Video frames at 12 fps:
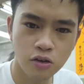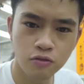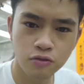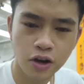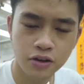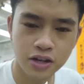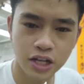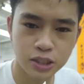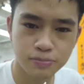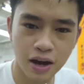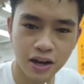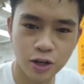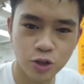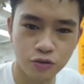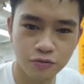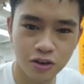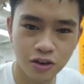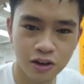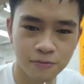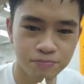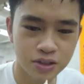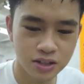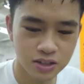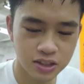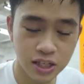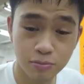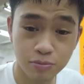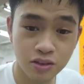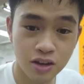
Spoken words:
Very nice package of it all, steamed,